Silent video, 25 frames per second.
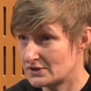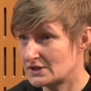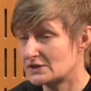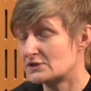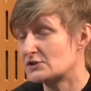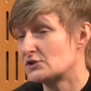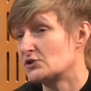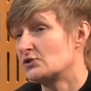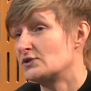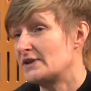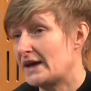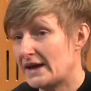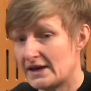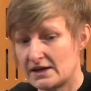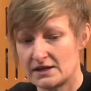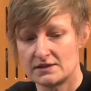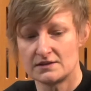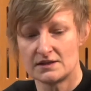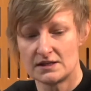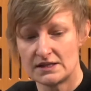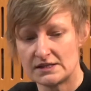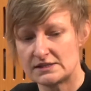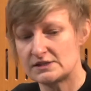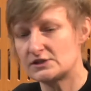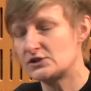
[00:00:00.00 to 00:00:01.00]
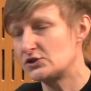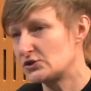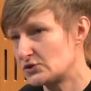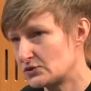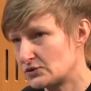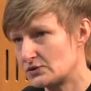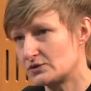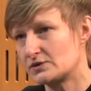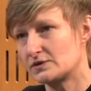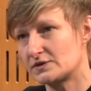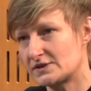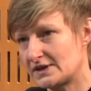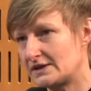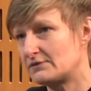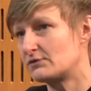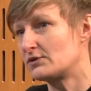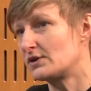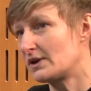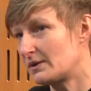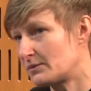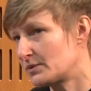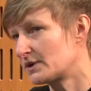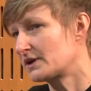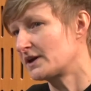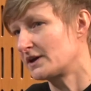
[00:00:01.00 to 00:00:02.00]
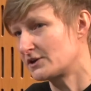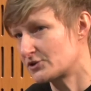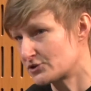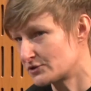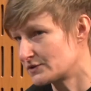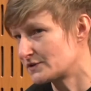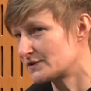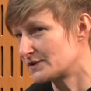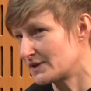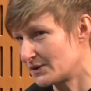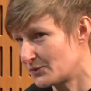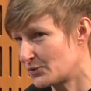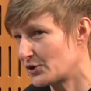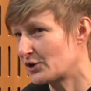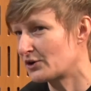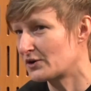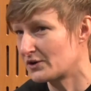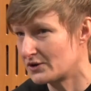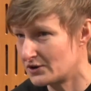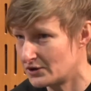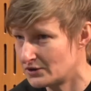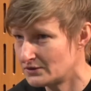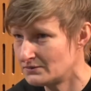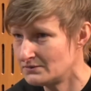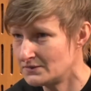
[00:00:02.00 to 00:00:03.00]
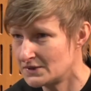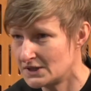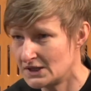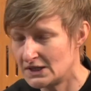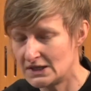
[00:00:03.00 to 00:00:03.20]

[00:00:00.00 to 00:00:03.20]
and so they can list you several applications they're working on.